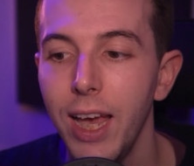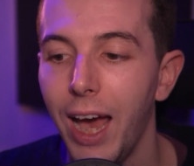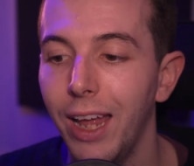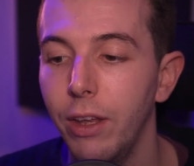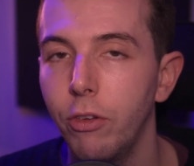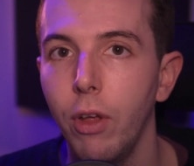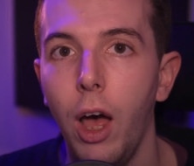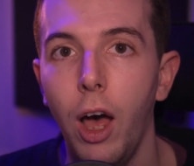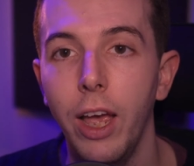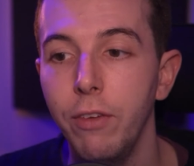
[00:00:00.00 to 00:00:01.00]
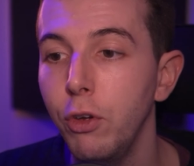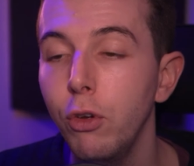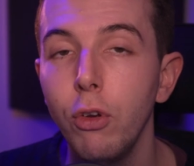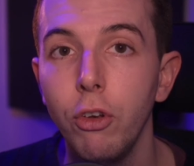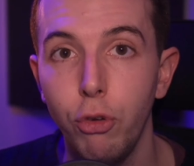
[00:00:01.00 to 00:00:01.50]
And if
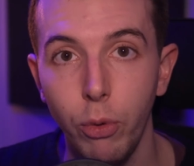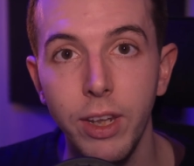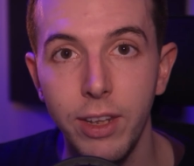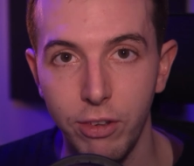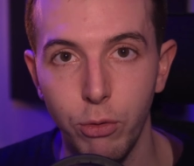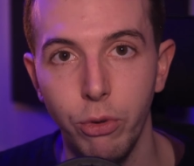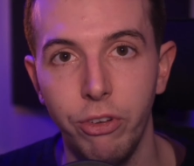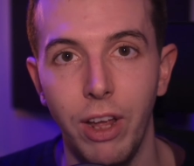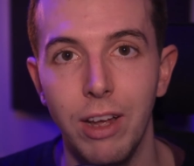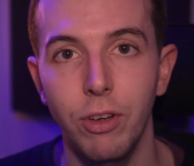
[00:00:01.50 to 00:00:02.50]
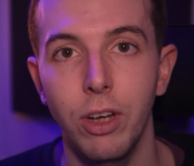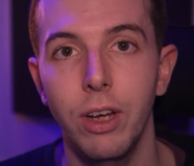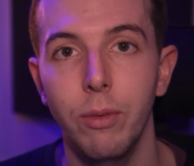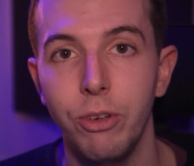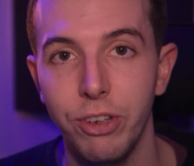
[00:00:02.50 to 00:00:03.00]
you join the Discord
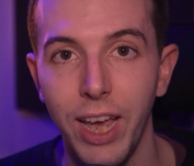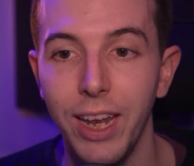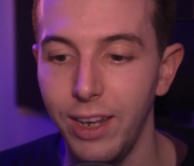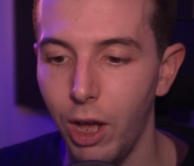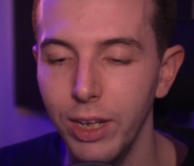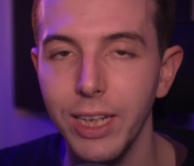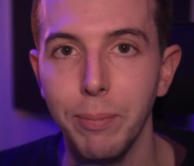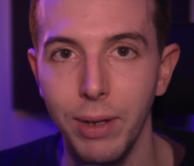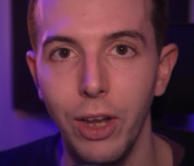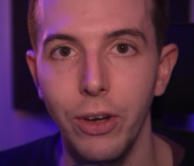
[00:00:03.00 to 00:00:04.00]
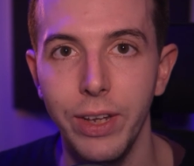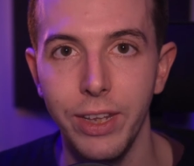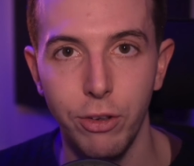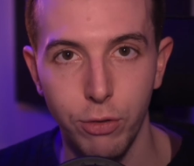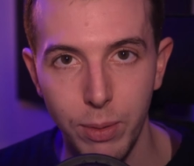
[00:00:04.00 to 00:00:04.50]
server, which again I'll link below in
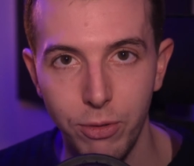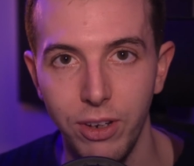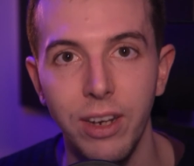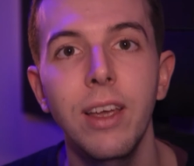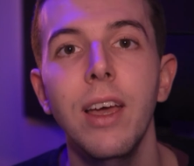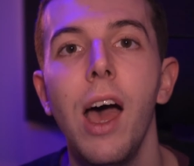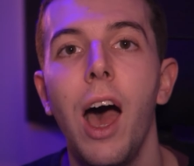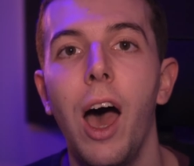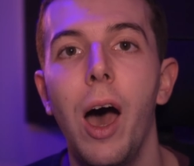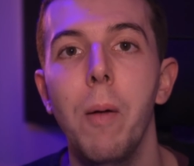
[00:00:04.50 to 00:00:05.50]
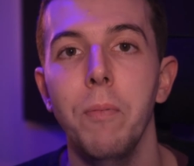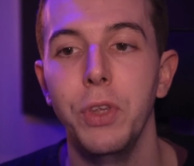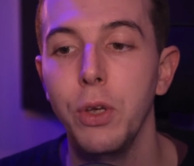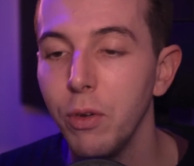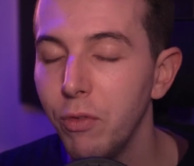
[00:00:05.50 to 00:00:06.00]
the description,
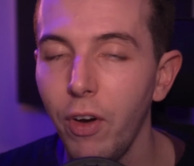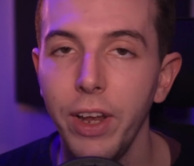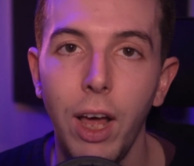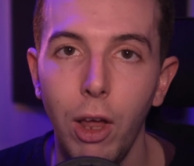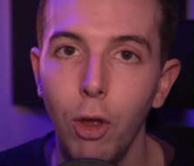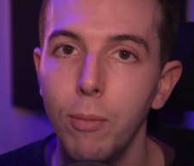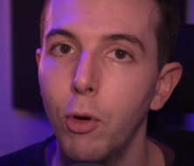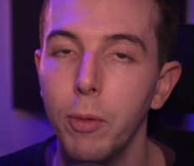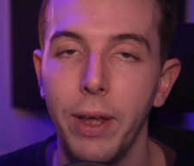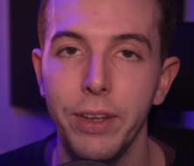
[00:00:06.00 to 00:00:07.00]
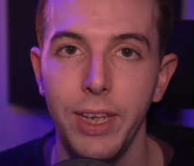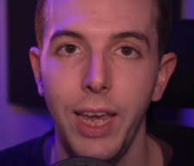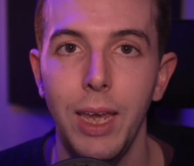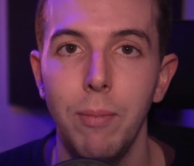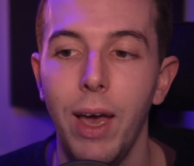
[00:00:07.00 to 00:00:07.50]
you can find out a lot more about the
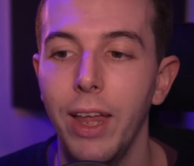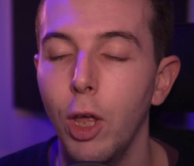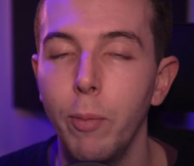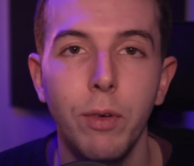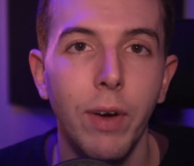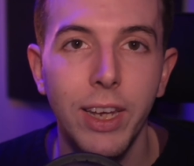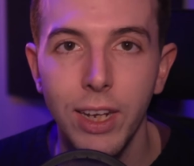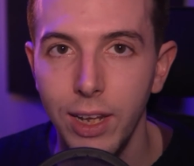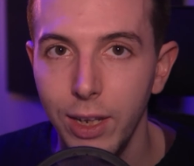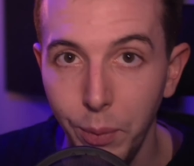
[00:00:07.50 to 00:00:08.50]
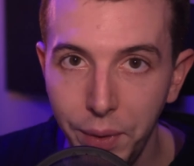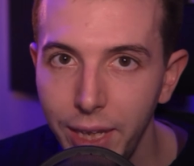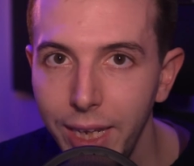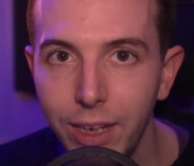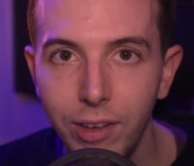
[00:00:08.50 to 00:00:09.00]
game, and there'll be regular little
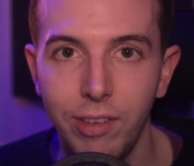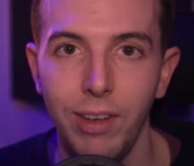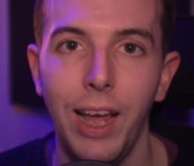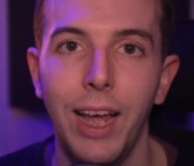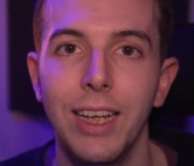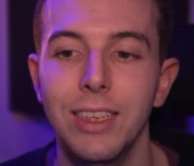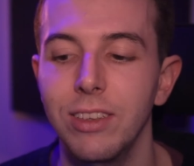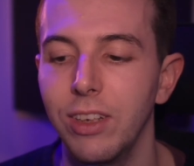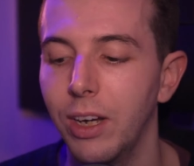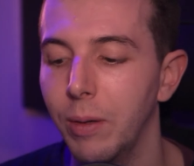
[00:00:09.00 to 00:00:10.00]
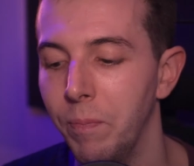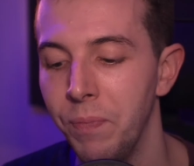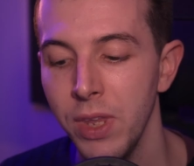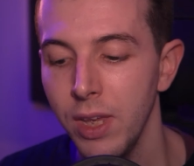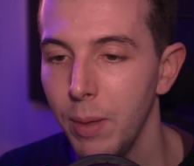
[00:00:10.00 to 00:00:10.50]
leaks and
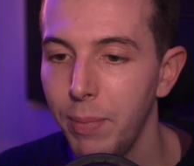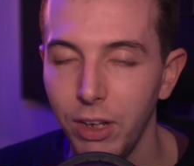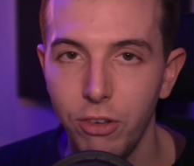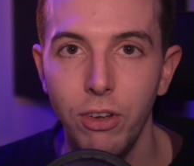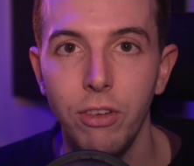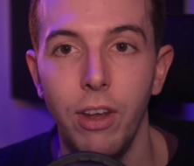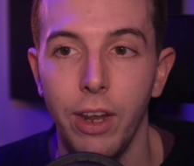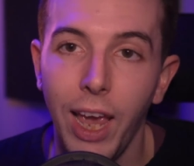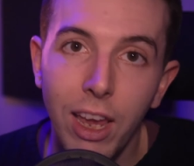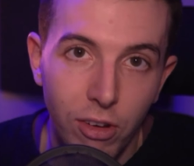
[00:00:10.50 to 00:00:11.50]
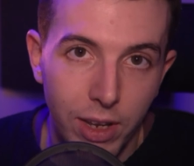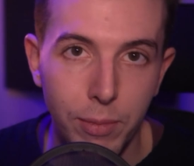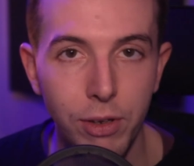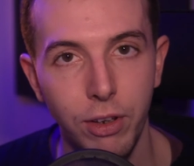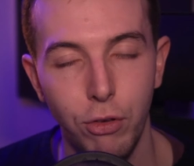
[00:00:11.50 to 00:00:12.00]
pictures and occasionally
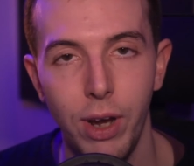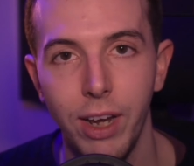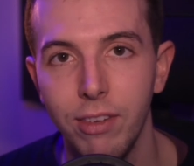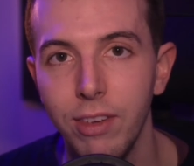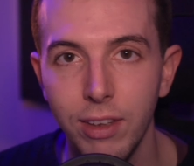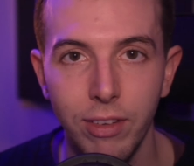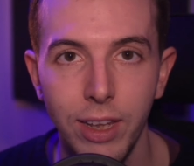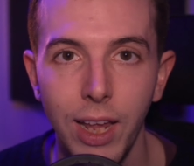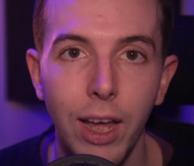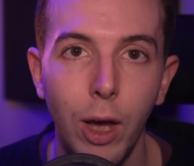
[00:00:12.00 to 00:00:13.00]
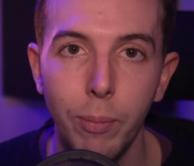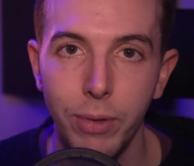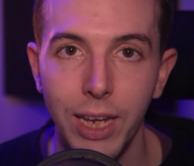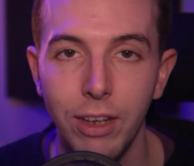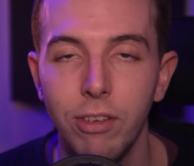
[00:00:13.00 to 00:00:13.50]
music tracks and things like that,
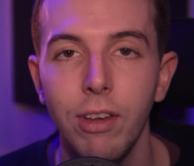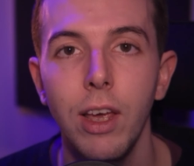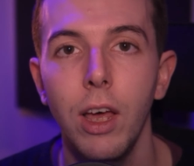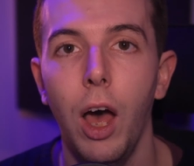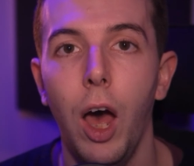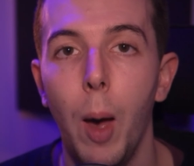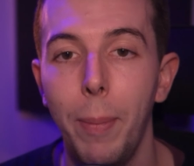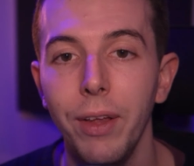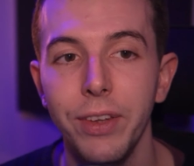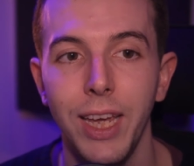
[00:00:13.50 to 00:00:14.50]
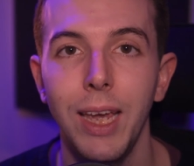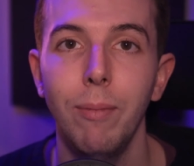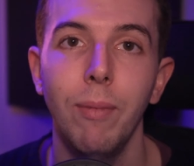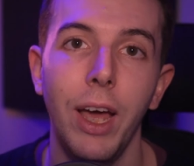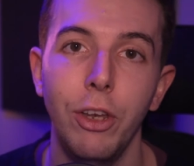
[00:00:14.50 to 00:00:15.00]
updates about the
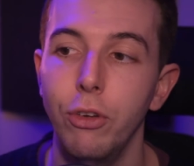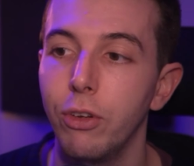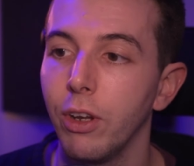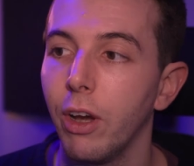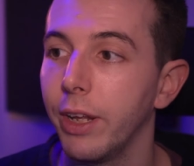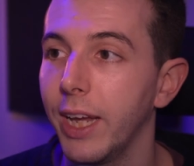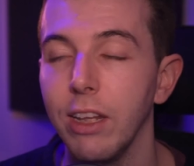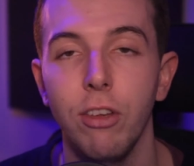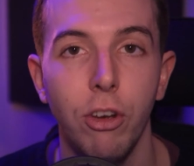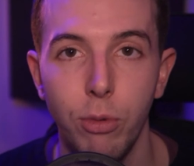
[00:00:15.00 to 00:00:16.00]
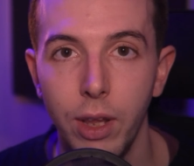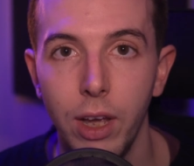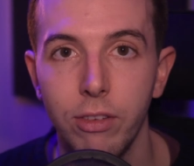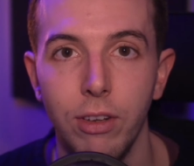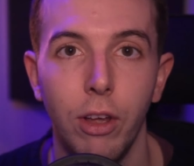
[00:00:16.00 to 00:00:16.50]
game, and you can kind of get in touch with
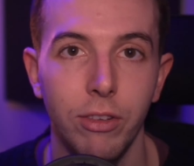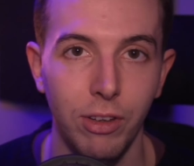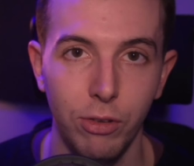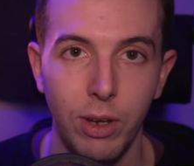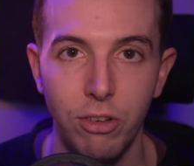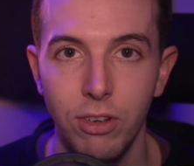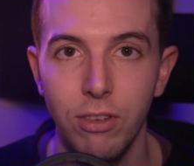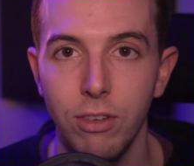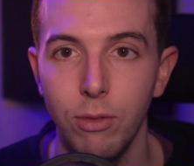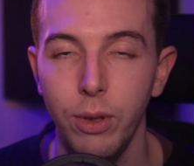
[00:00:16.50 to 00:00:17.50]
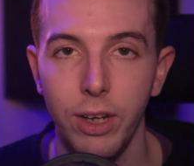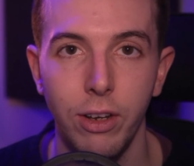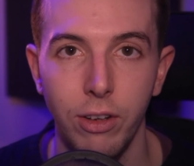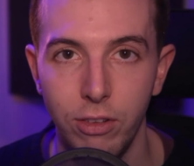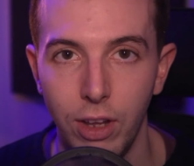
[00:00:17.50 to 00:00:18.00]
us and ask us questions and all that
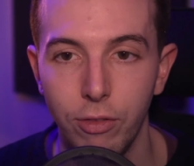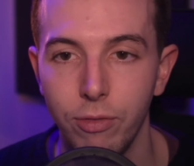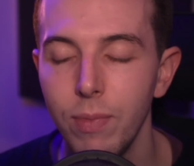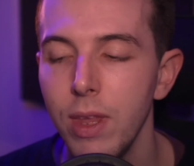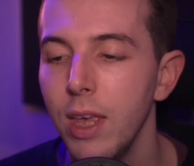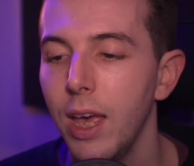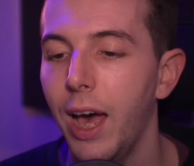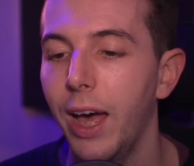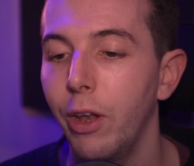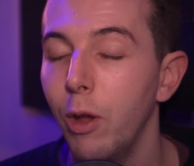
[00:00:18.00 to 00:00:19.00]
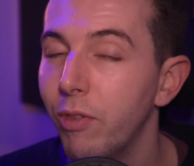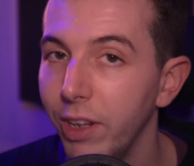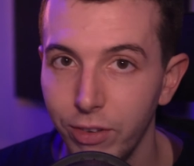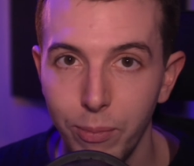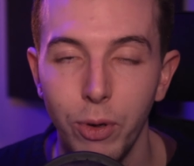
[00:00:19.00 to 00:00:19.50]
kind of stuff. And hopefully
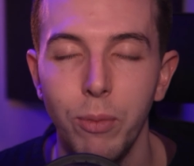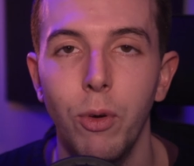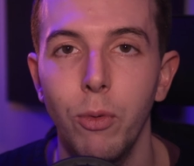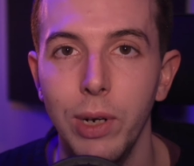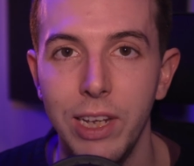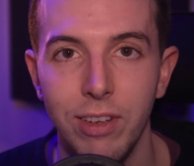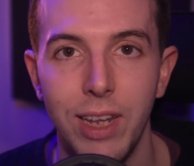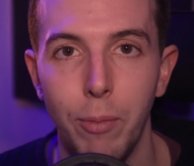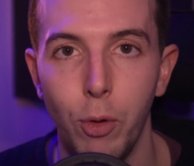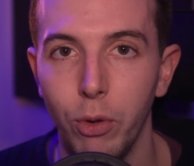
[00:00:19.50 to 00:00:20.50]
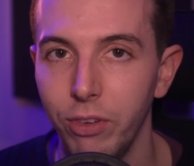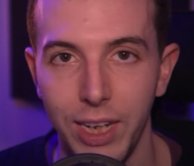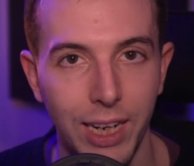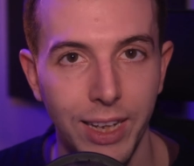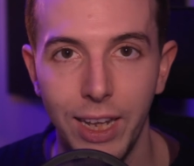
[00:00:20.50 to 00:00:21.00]
at some point we'll release a demo or
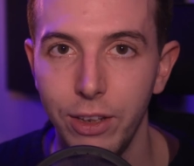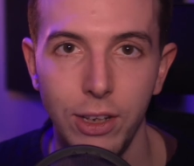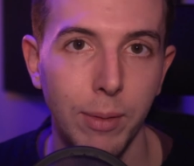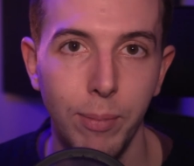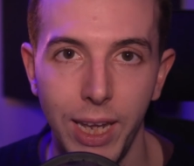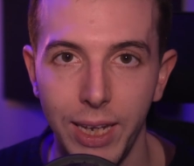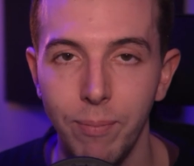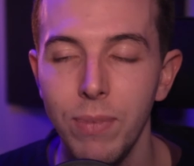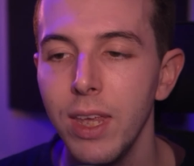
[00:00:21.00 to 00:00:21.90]
something like that you can play.